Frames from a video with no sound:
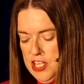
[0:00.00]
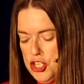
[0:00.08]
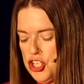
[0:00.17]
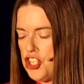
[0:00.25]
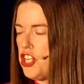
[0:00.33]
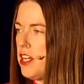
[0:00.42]

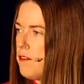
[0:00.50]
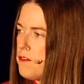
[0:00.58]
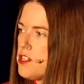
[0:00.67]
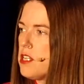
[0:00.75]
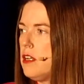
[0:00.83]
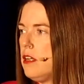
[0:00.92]

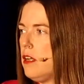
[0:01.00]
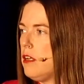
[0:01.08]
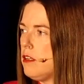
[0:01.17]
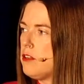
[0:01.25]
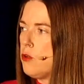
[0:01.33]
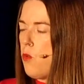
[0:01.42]
shift
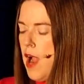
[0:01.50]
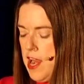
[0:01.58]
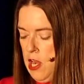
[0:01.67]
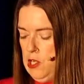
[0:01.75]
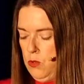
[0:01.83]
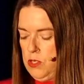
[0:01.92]
the way
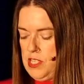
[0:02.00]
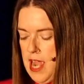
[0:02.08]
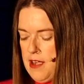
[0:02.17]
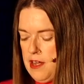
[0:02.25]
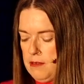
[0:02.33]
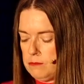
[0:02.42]
I looked
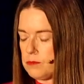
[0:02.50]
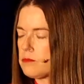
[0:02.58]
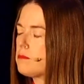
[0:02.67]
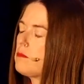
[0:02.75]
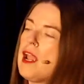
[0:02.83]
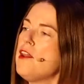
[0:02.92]
at it.
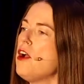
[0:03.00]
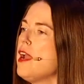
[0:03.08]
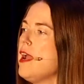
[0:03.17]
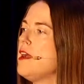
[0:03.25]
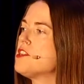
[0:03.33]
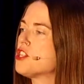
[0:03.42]
And I
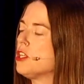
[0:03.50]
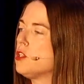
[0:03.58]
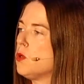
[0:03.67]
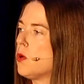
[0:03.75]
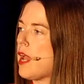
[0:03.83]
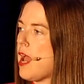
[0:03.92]
had to
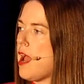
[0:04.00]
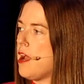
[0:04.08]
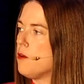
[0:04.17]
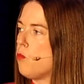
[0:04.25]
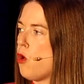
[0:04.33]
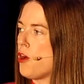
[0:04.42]
look at
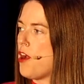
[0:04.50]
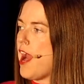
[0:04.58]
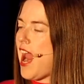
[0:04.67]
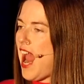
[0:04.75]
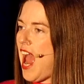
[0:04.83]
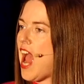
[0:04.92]
what I
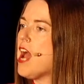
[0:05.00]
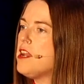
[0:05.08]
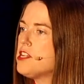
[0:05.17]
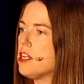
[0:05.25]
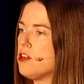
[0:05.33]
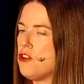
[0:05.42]

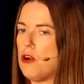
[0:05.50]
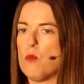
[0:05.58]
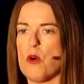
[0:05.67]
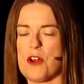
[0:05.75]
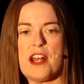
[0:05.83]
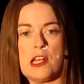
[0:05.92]
had, not what I'd